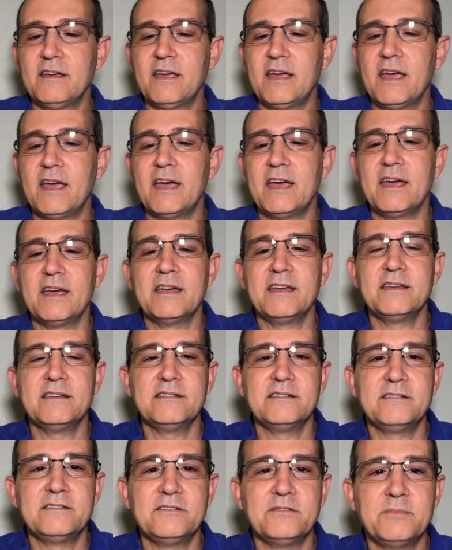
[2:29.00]

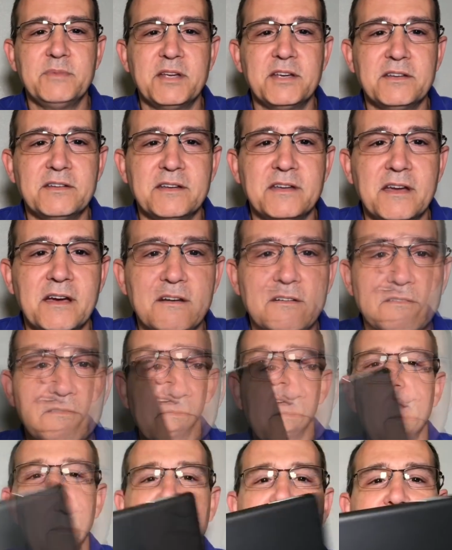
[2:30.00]
and you'll be good to go.
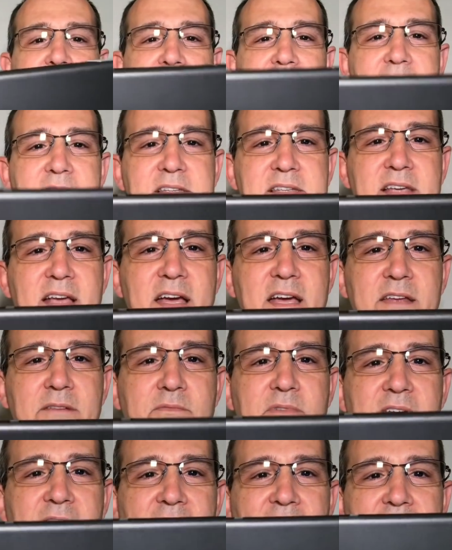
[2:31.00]
On this side
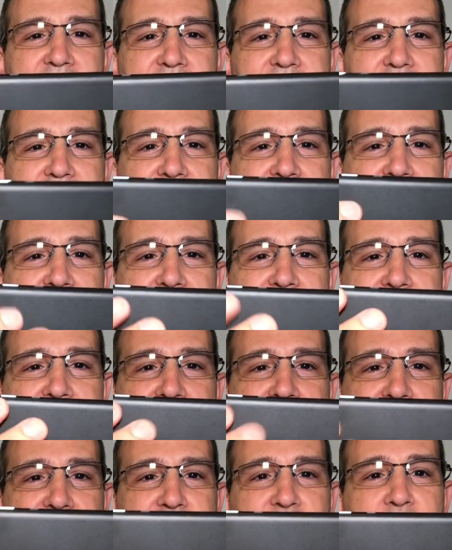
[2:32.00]
we have
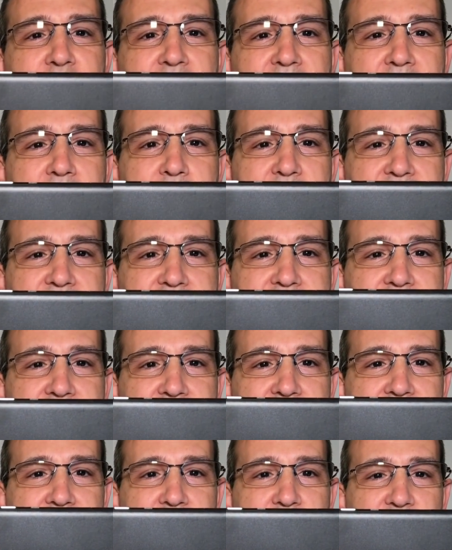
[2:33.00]
a 2 megapixel
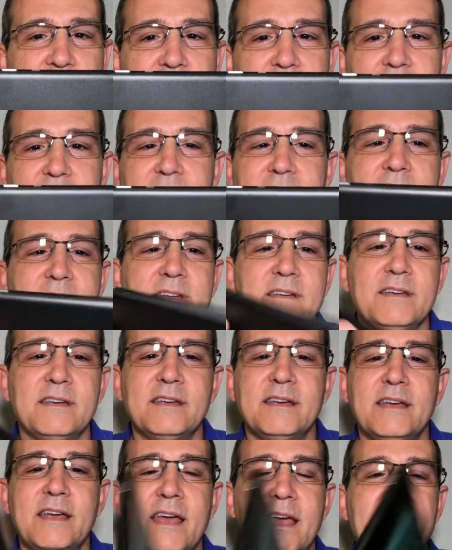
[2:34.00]
camera,
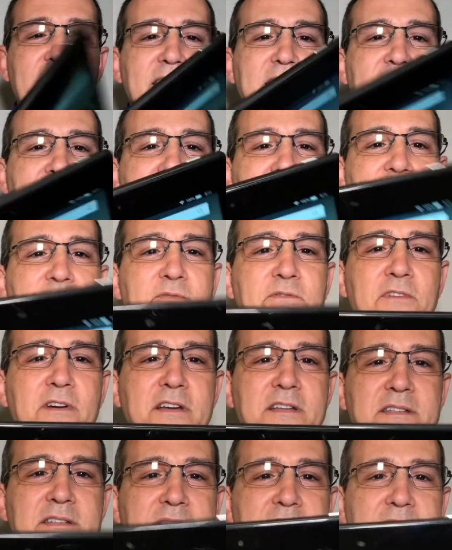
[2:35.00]
and on the
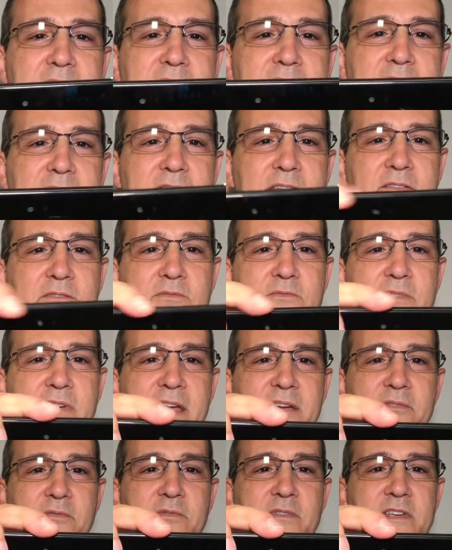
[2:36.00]
front we
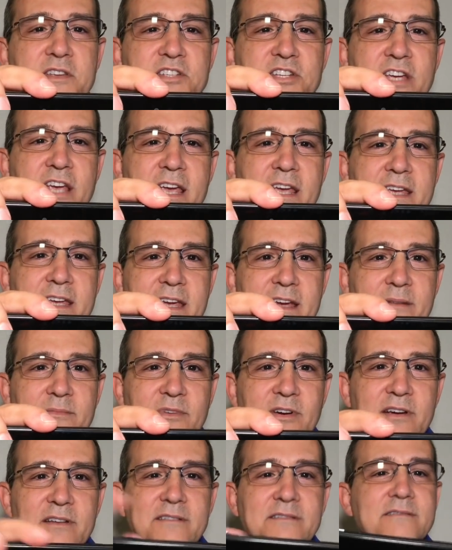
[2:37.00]
have VGA
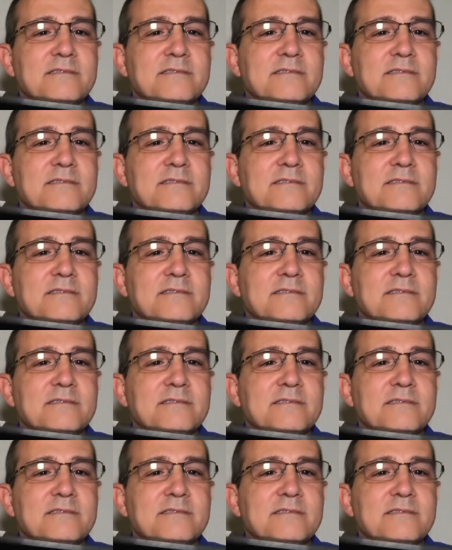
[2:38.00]
camera.